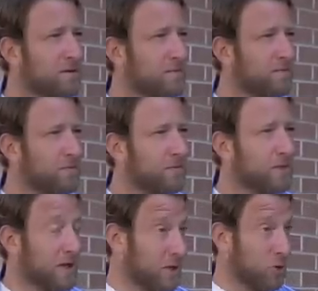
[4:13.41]
The,
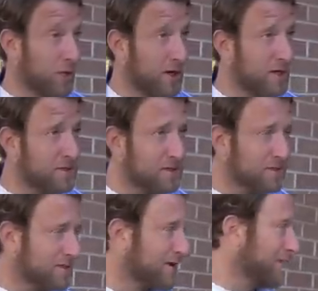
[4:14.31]
the
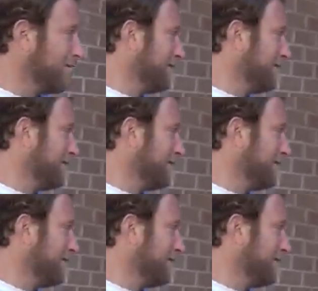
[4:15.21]
ingredients? Yes.